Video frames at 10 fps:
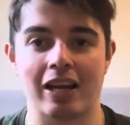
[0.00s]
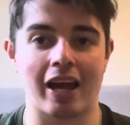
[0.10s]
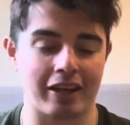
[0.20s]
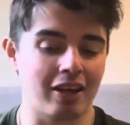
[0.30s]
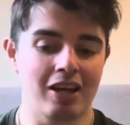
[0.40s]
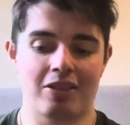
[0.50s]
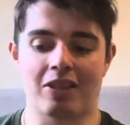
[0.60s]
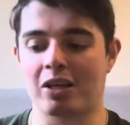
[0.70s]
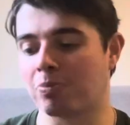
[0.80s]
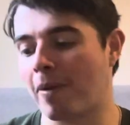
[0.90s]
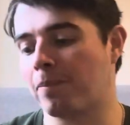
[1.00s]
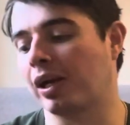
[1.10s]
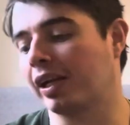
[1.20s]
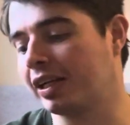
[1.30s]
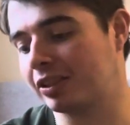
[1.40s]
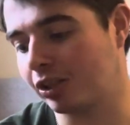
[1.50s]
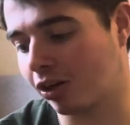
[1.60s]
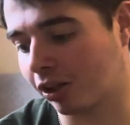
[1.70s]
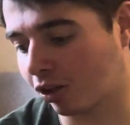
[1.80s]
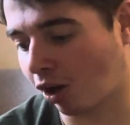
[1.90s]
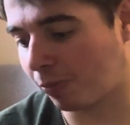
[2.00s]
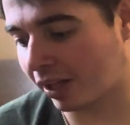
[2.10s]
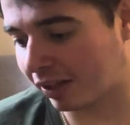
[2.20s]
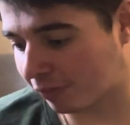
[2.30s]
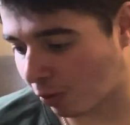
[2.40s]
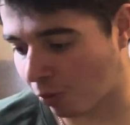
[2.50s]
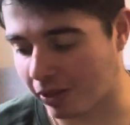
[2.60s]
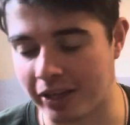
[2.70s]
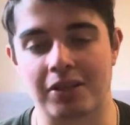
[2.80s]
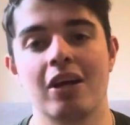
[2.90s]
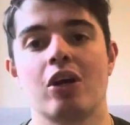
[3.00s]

Like, that's my plea to Jurgen Klopp at the end of all this.